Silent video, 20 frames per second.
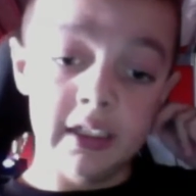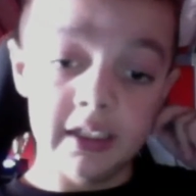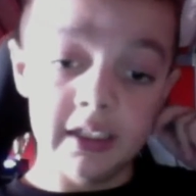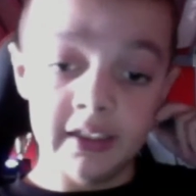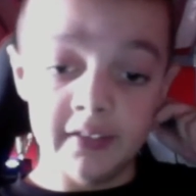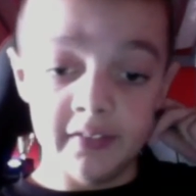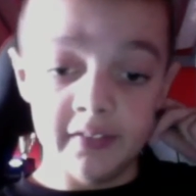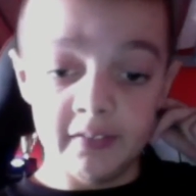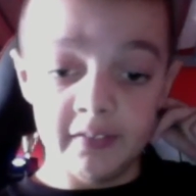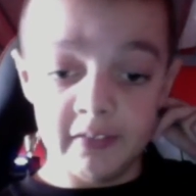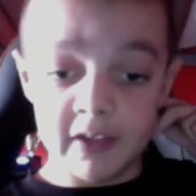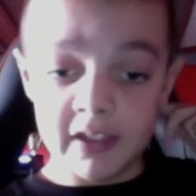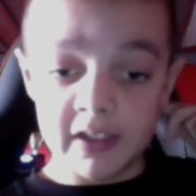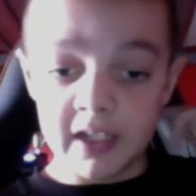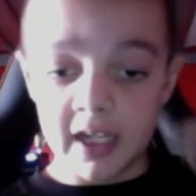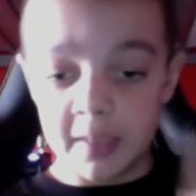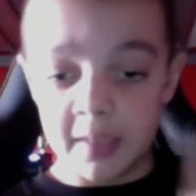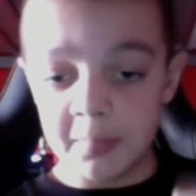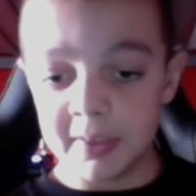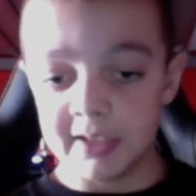in the
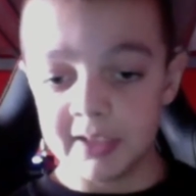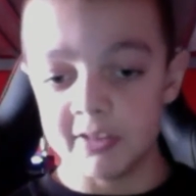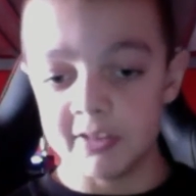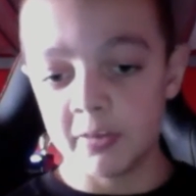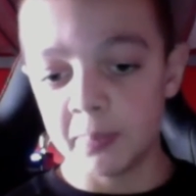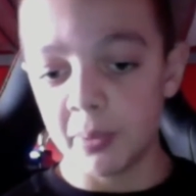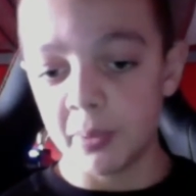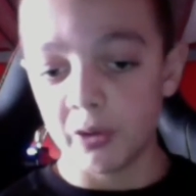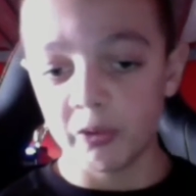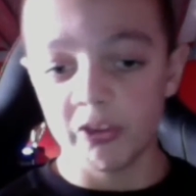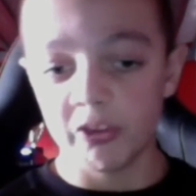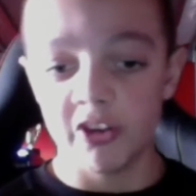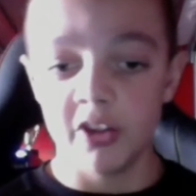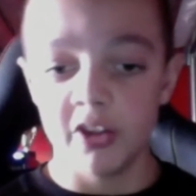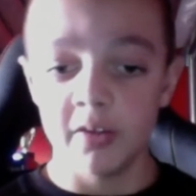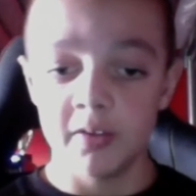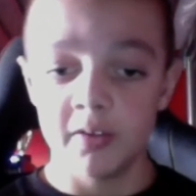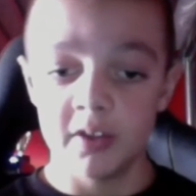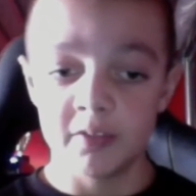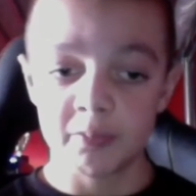game against
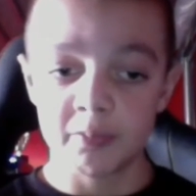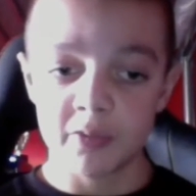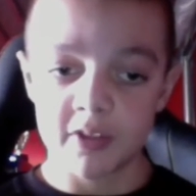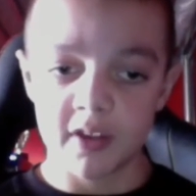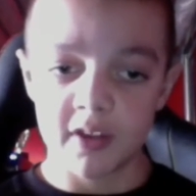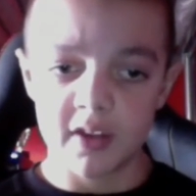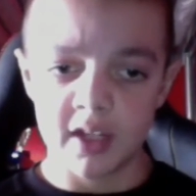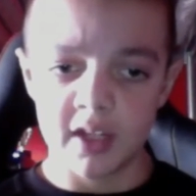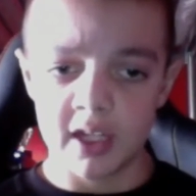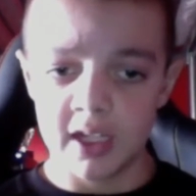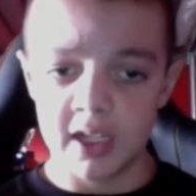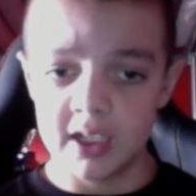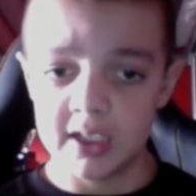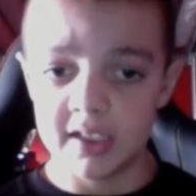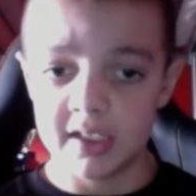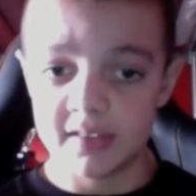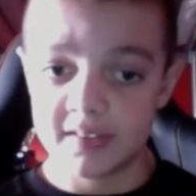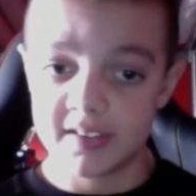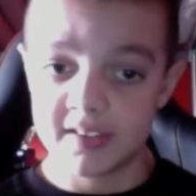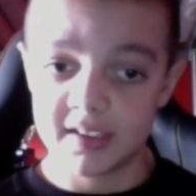Bolton
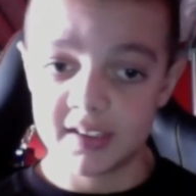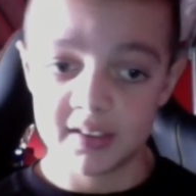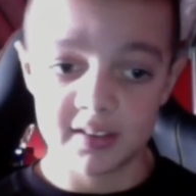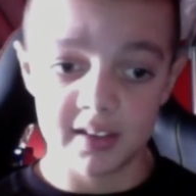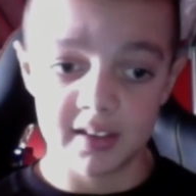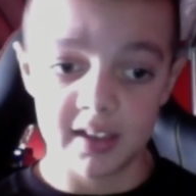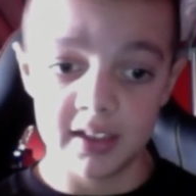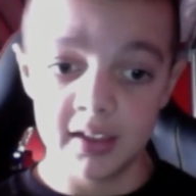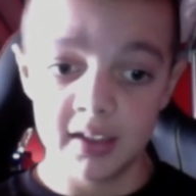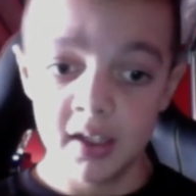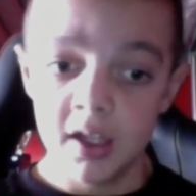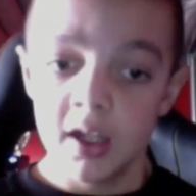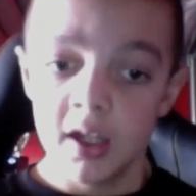last Saturday.